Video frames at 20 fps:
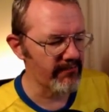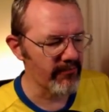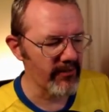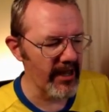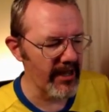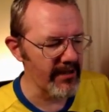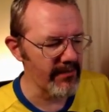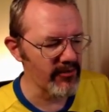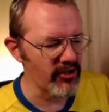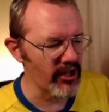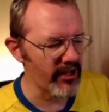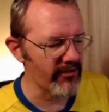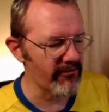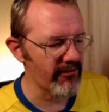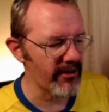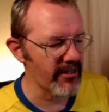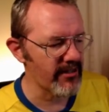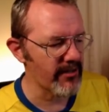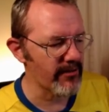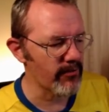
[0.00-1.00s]
game
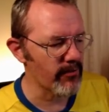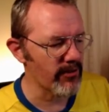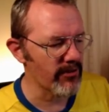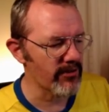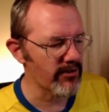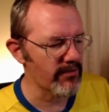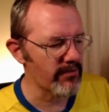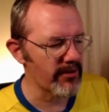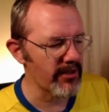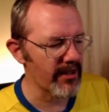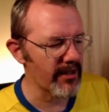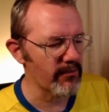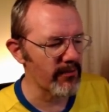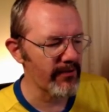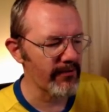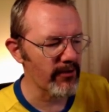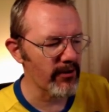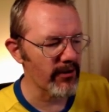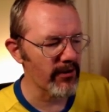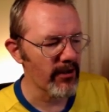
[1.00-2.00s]
generated ones, but then
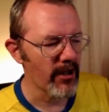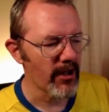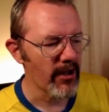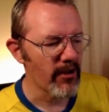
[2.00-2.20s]
we've got